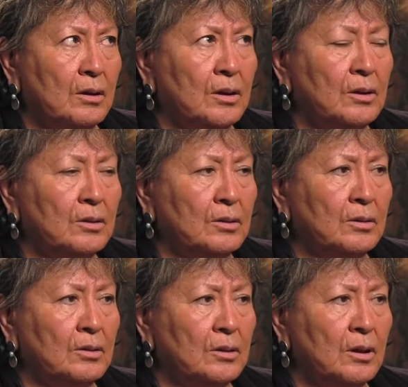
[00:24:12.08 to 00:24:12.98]
here
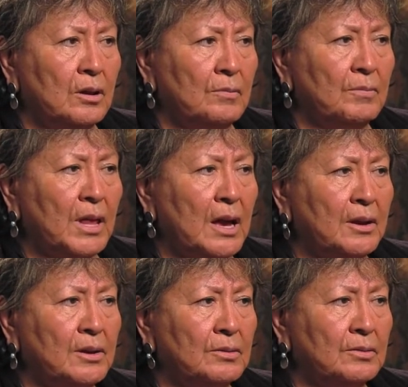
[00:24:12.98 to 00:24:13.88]
in uh,
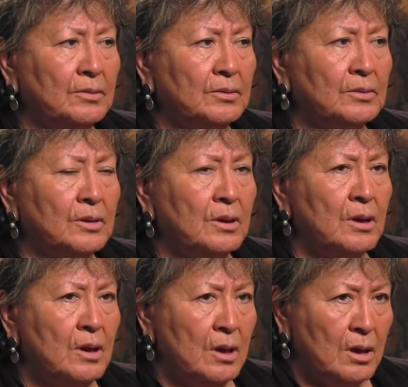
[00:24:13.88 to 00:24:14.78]
Black Hills,
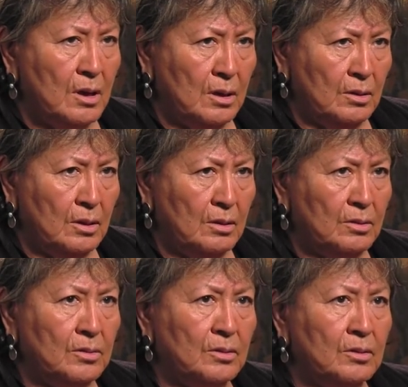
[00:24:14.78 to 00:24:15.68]
and then
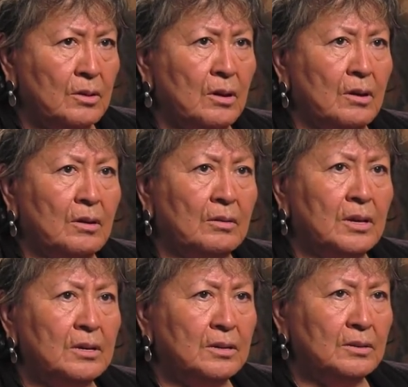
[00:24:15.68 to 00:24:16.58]
to uh,
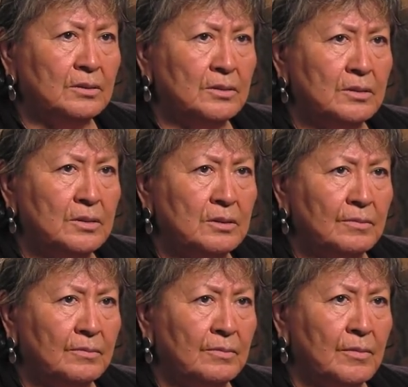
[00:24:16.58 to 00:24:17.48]
Lincoln City,
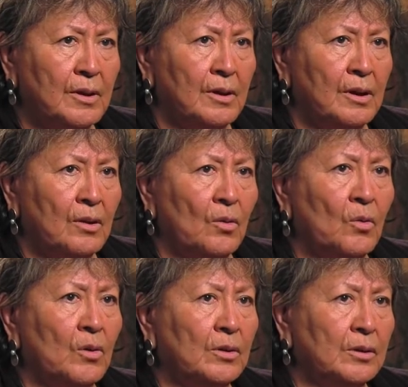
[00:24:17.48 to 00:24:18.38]

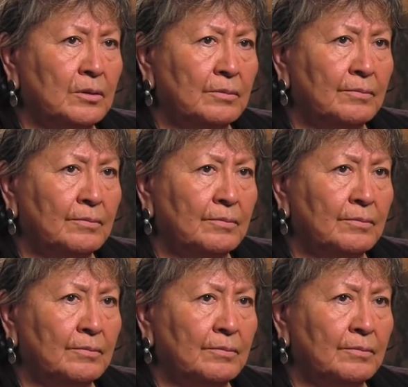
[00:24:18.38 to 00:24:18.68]
Oregon.